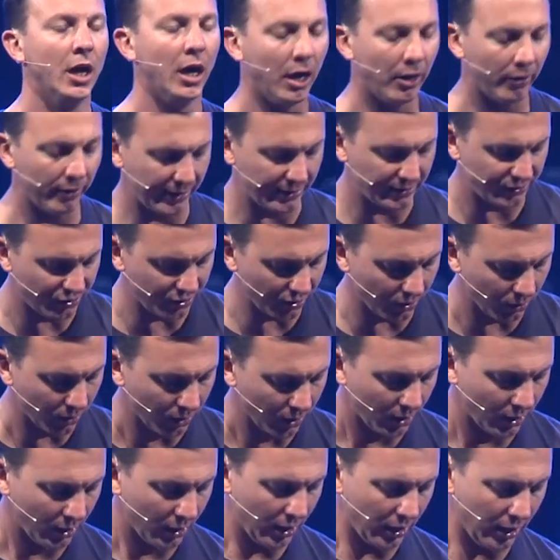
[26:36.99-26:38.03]
All right, so
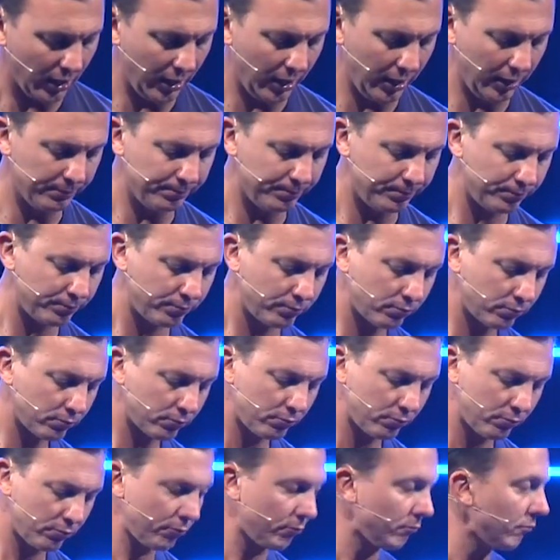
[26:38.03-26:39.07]
um,
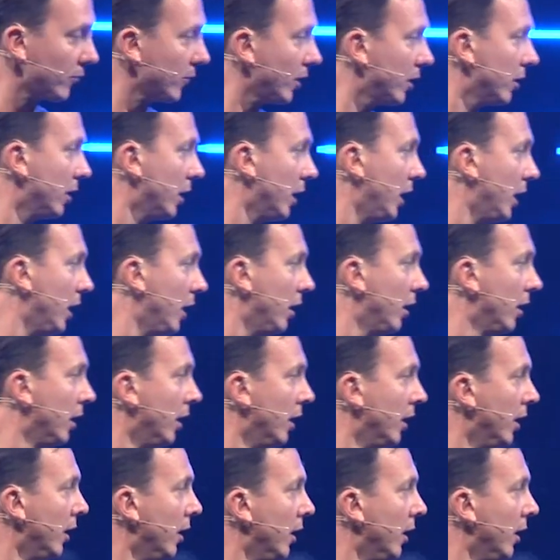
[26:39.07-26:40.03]
uh,